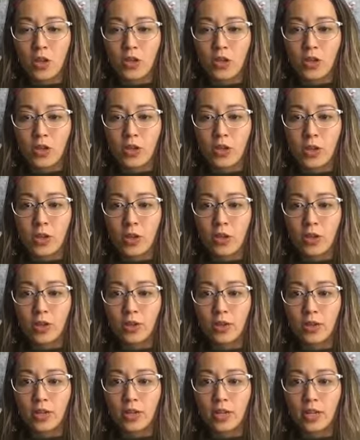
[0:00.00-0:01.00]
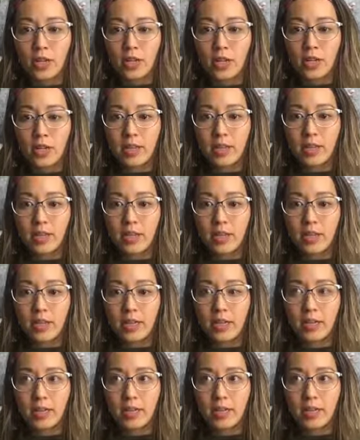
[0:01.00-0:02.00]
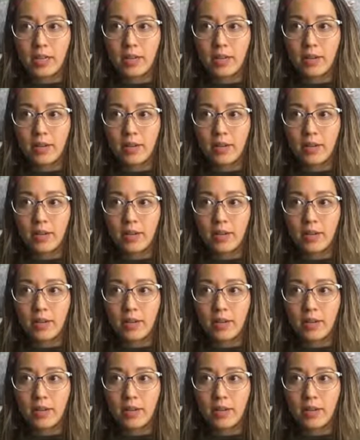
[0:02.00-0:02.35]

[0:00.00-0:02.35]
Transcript: So, the